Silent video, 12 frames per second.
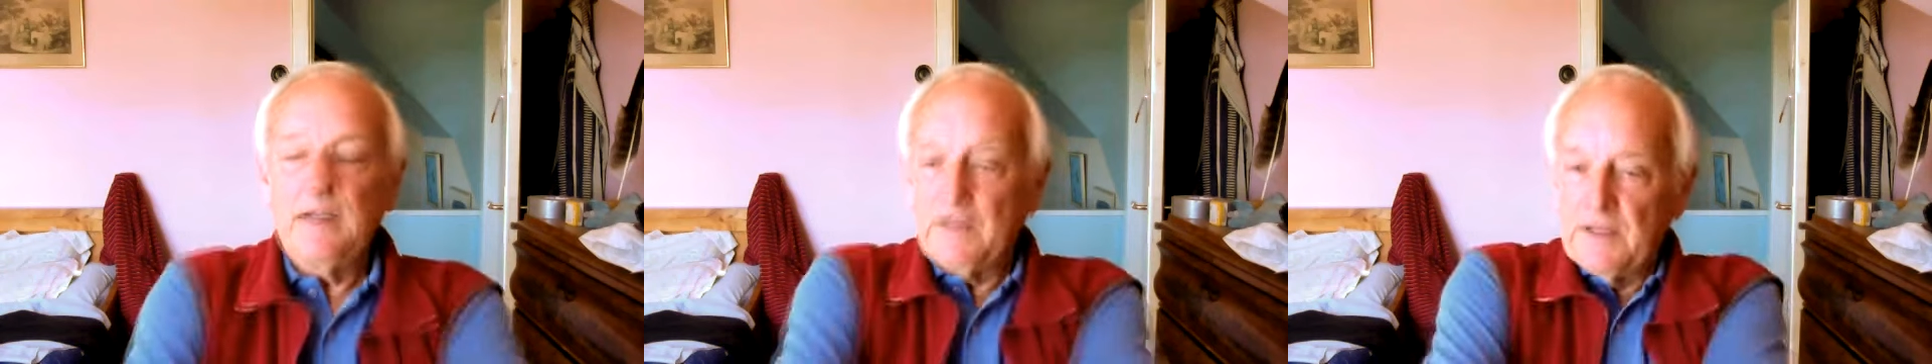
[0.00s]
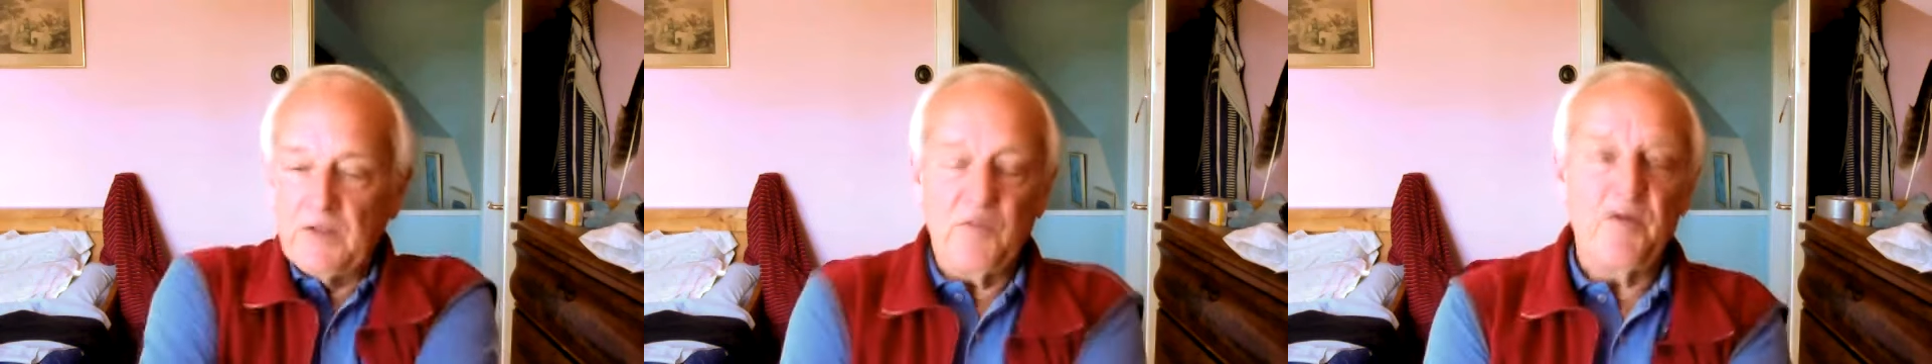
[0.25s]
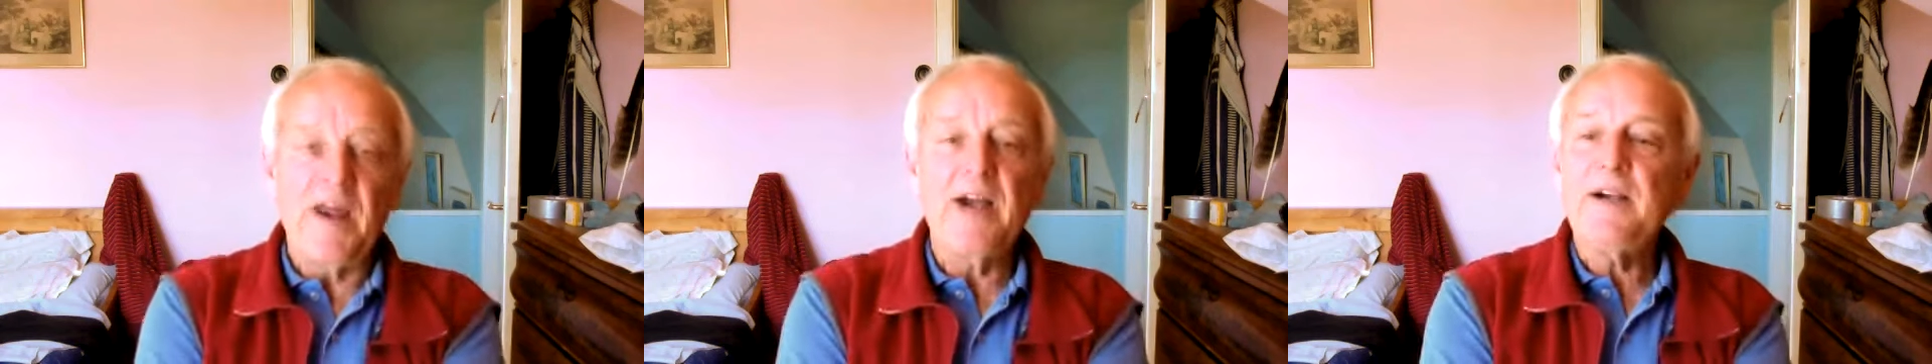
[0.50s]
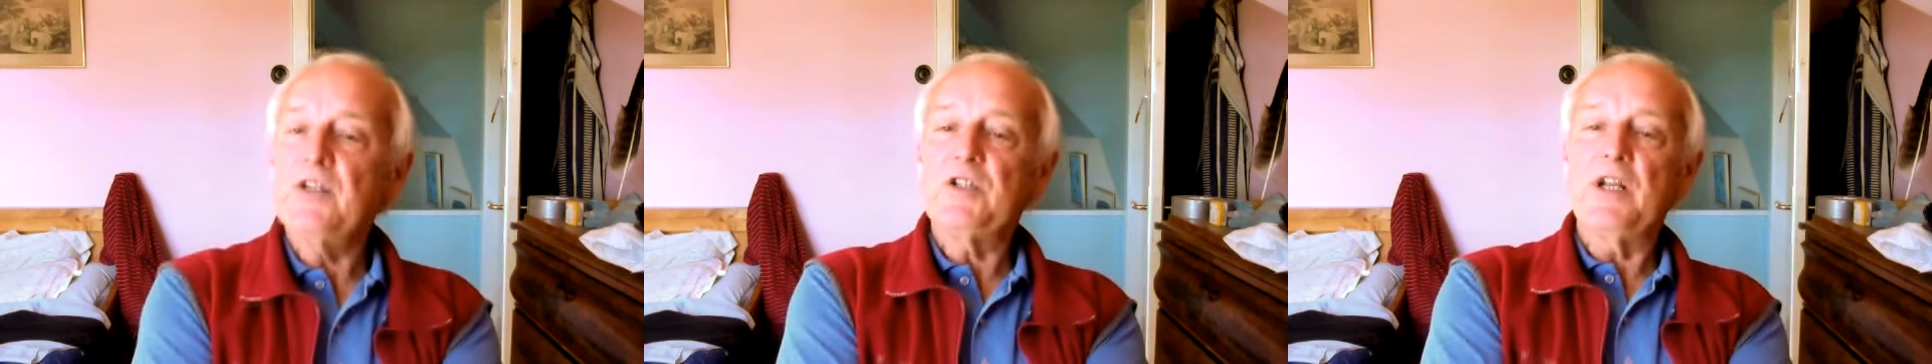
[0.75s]
It
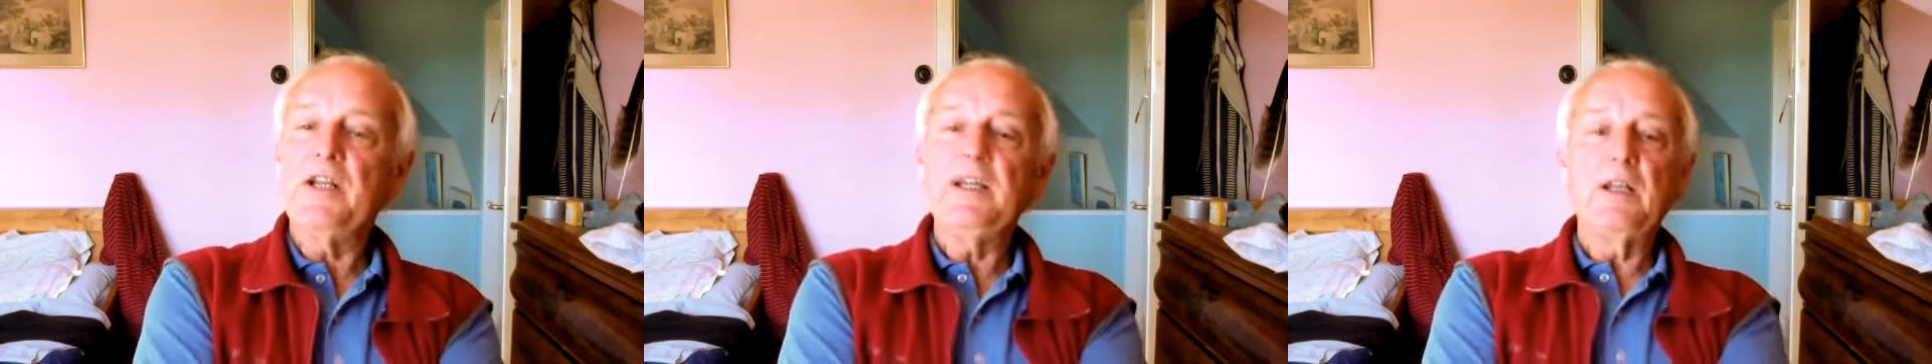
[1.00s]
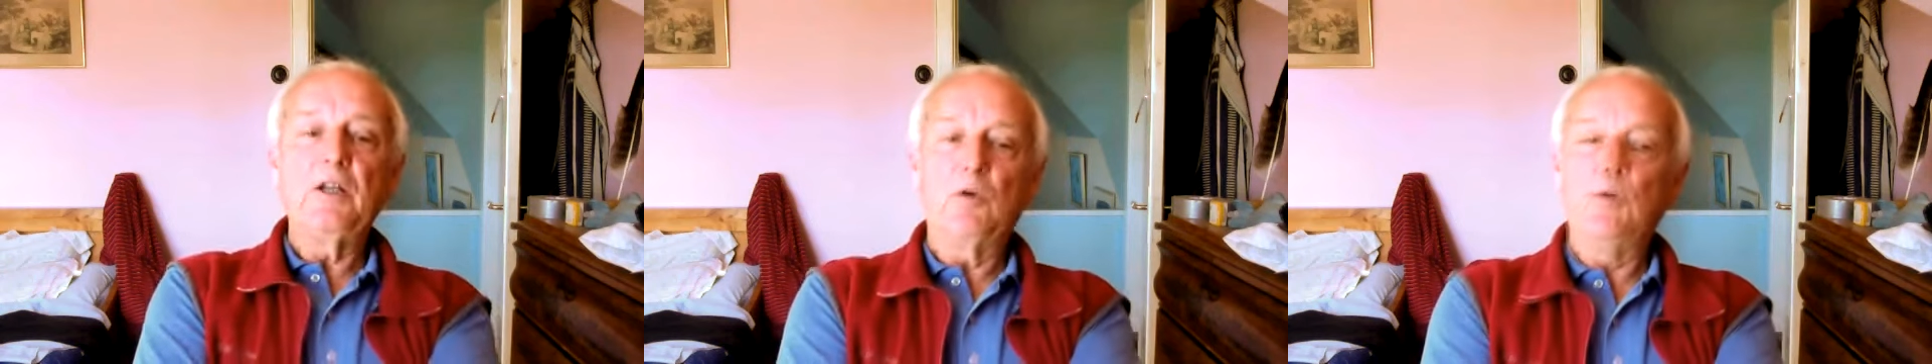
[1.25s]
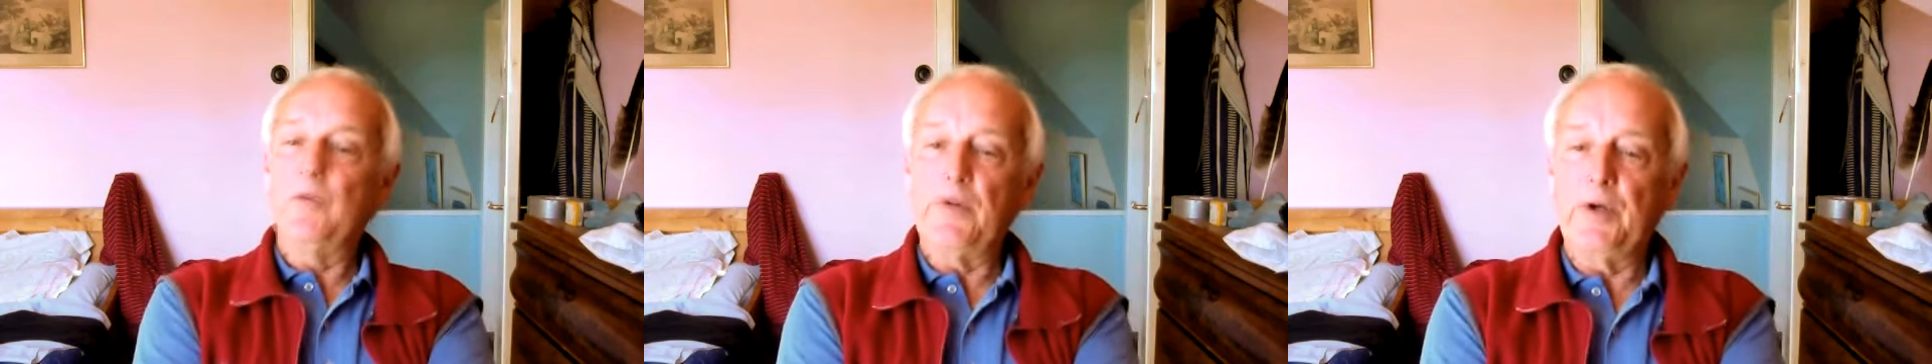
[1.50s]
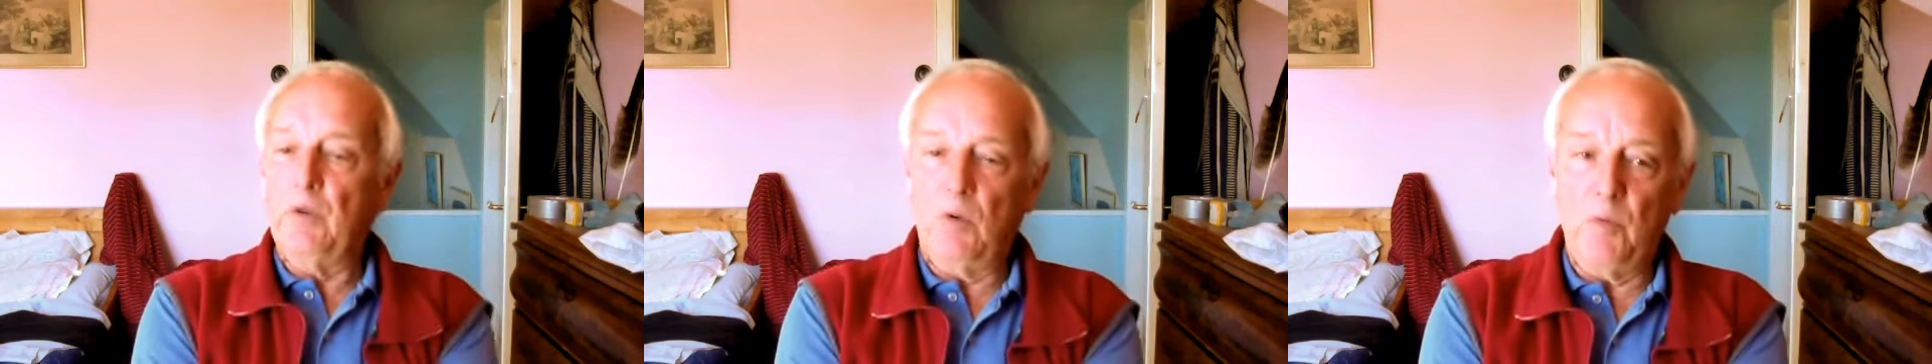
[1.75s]
varies a little over
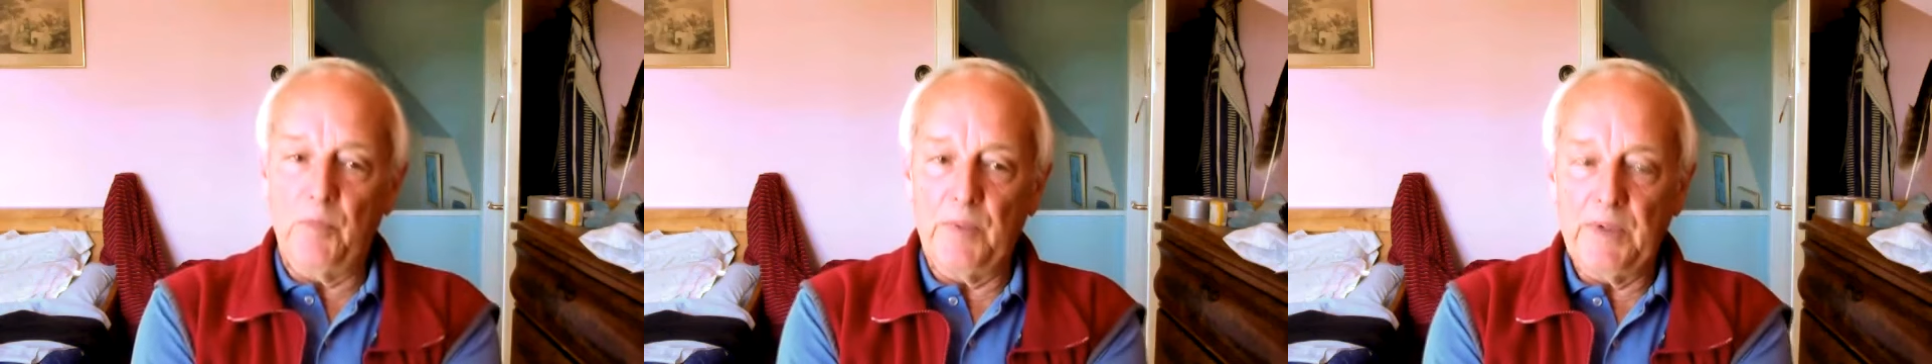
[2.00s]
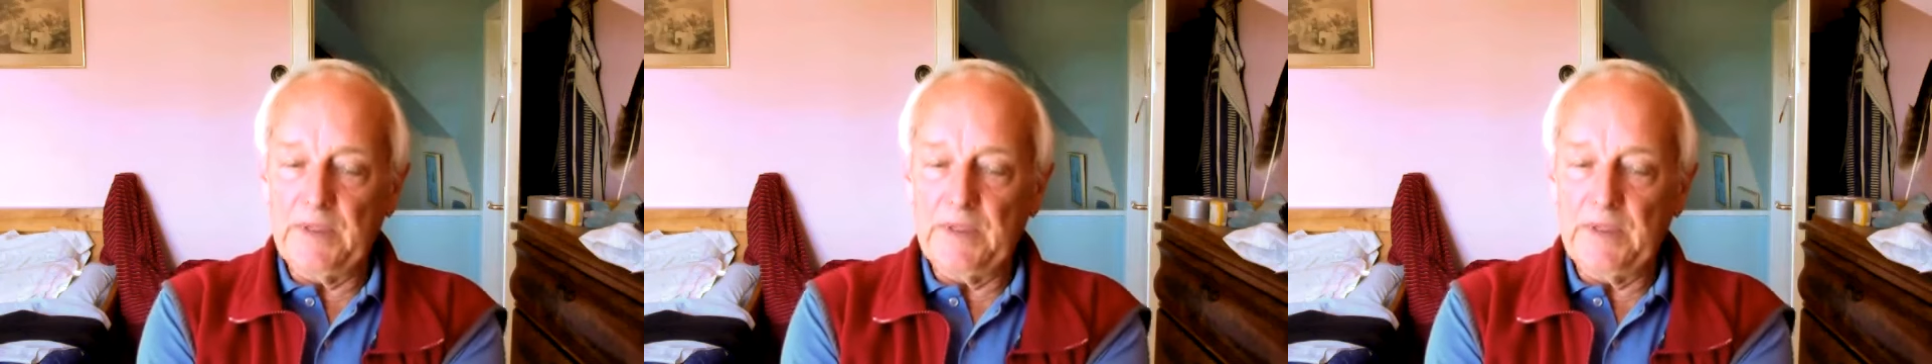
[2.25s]
the globe.